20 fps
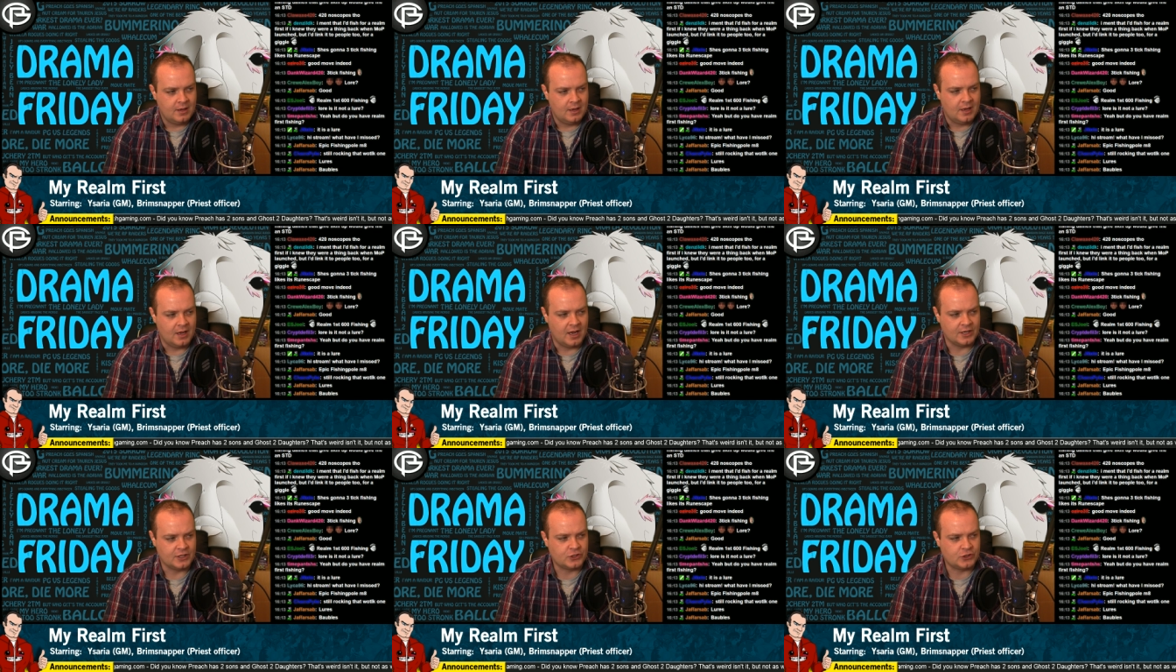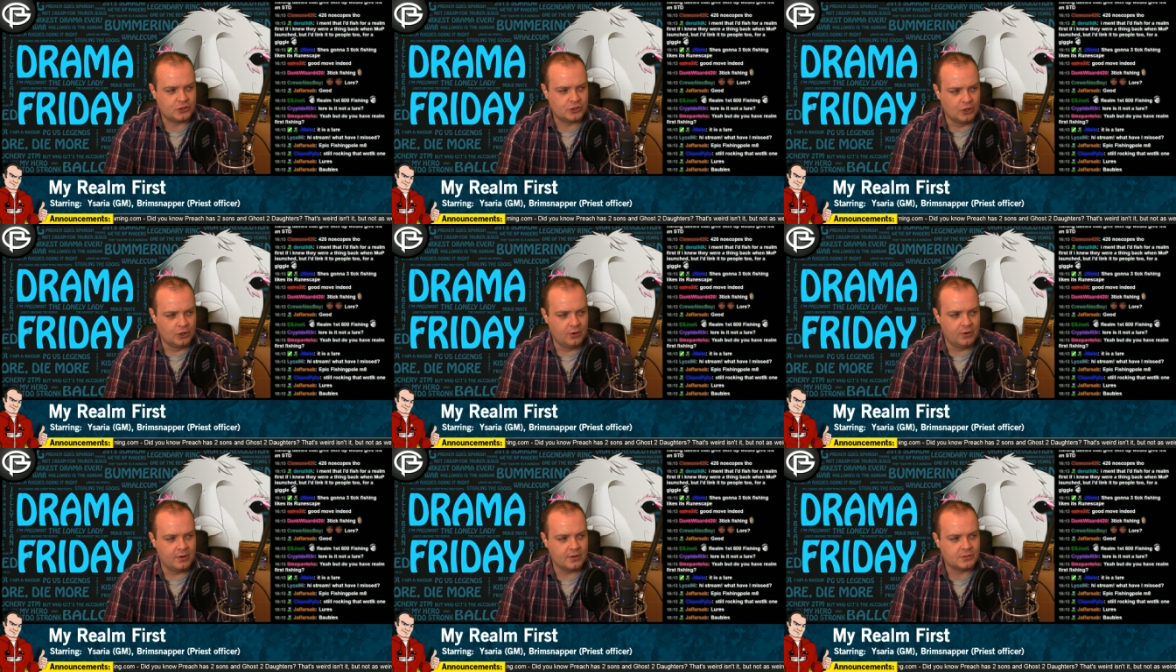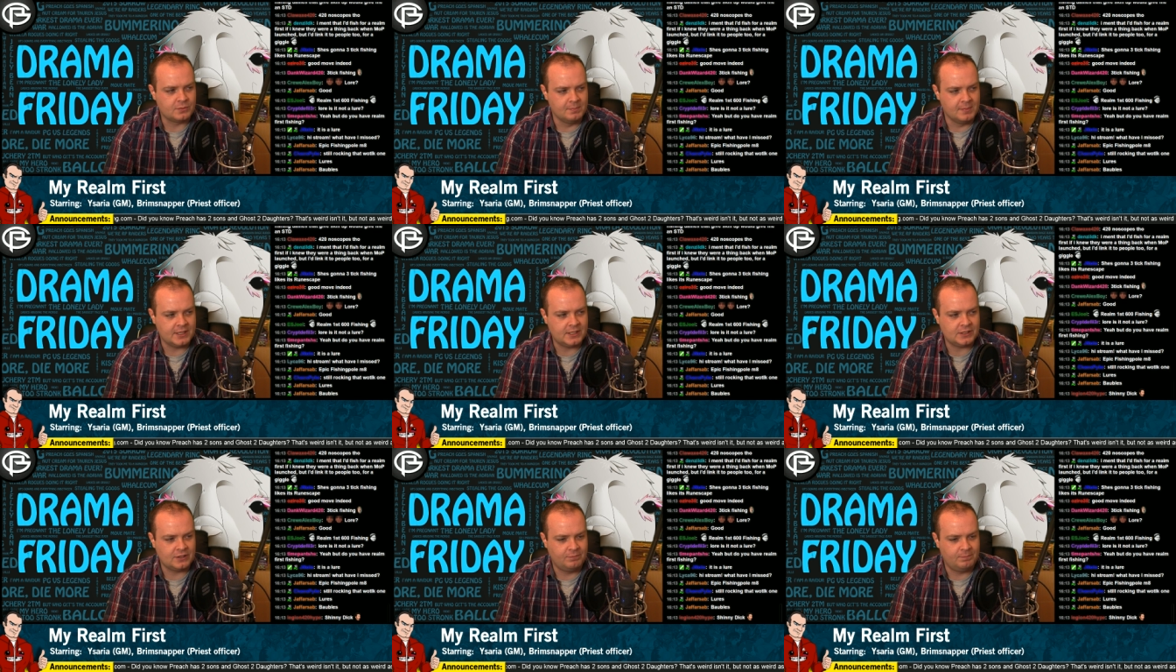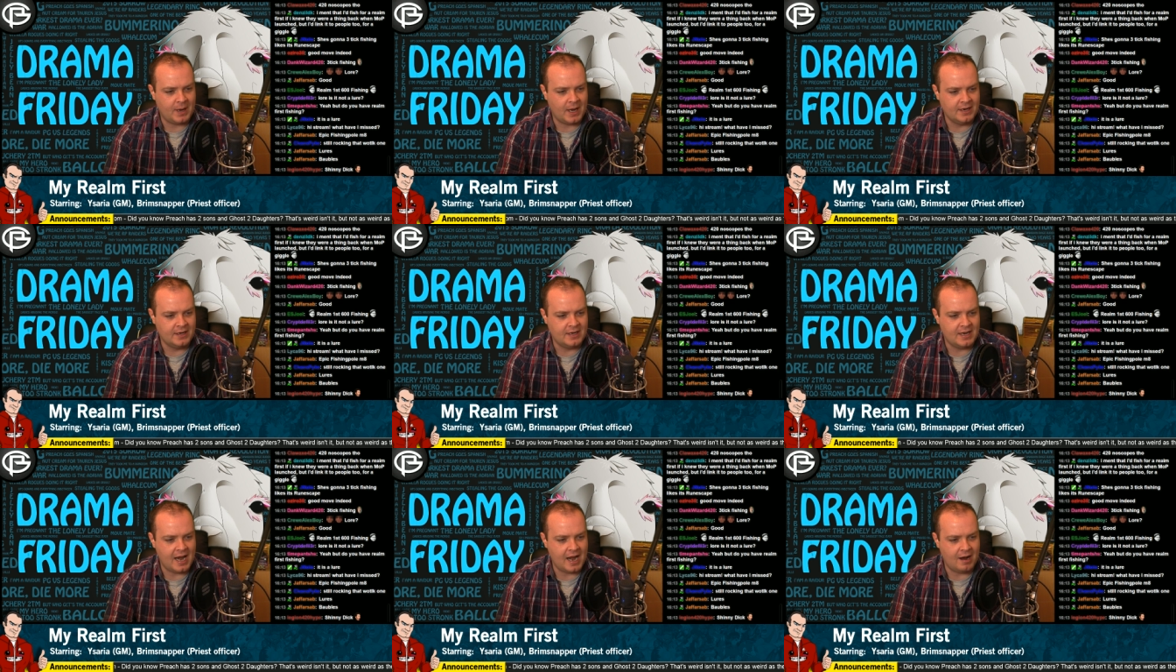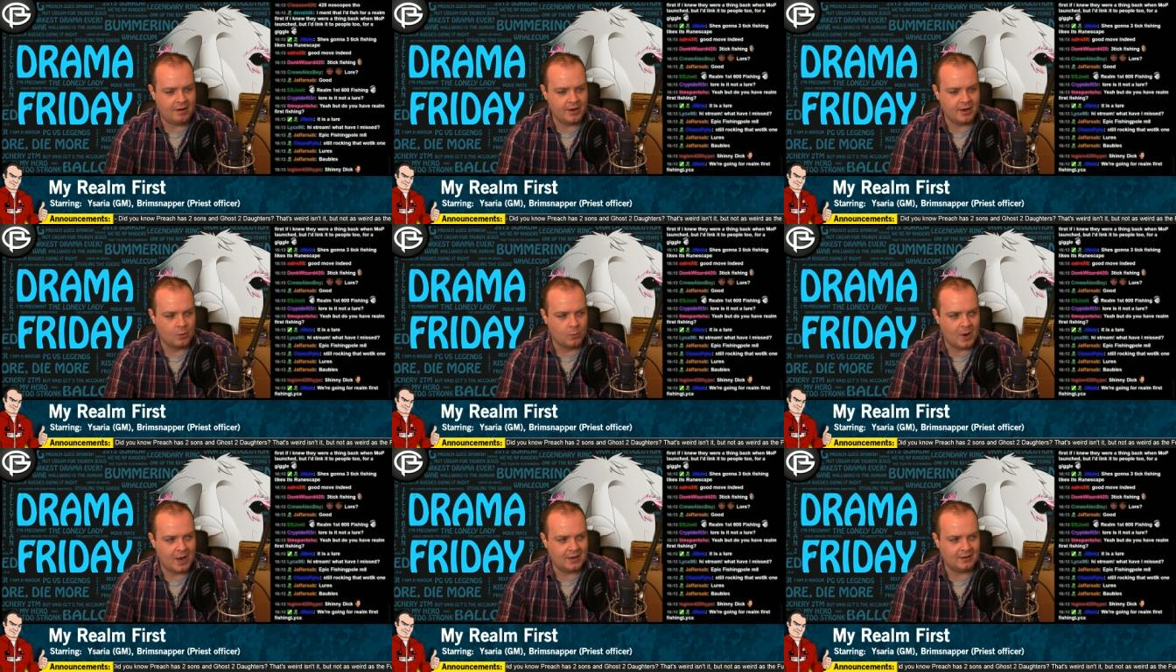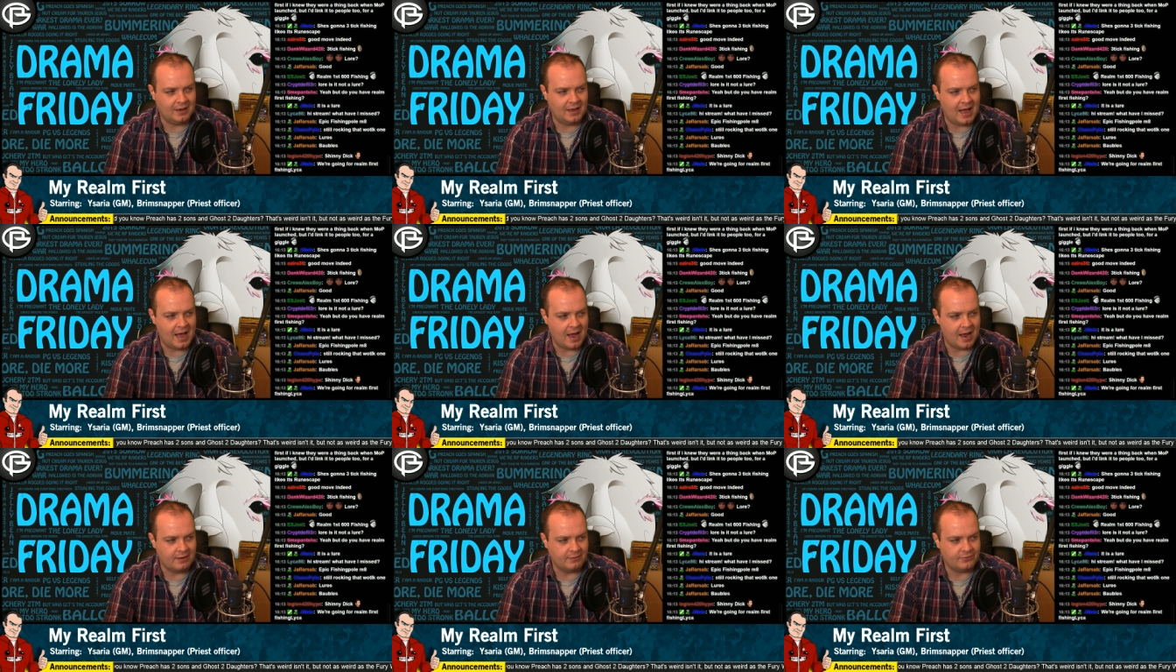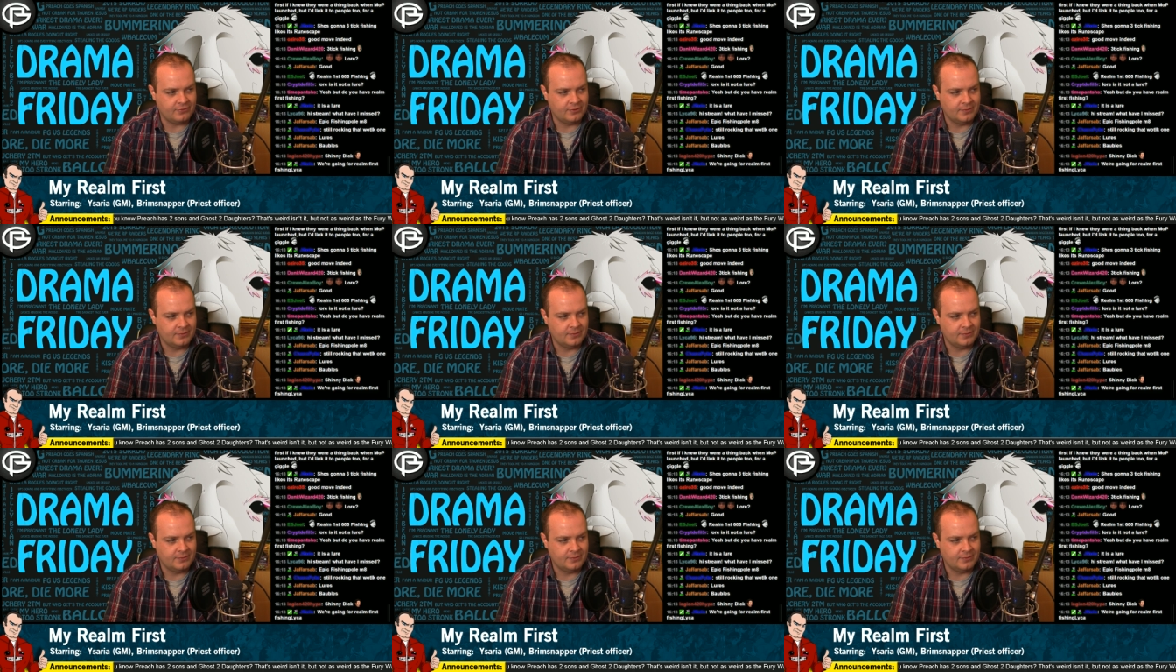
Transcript: As soon as Mists of Pandaria went live,